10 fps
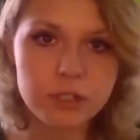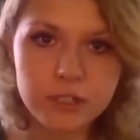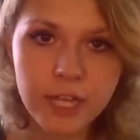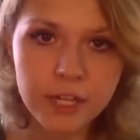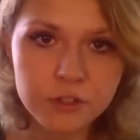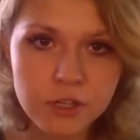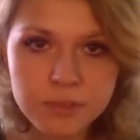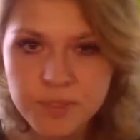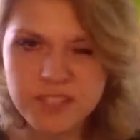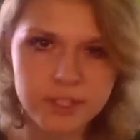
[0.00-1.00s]
or learn how to
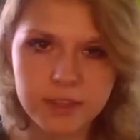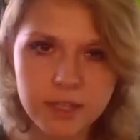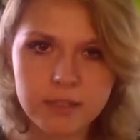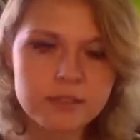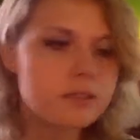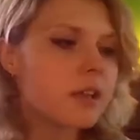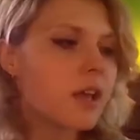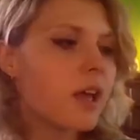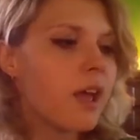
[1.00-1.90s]
draw specific things.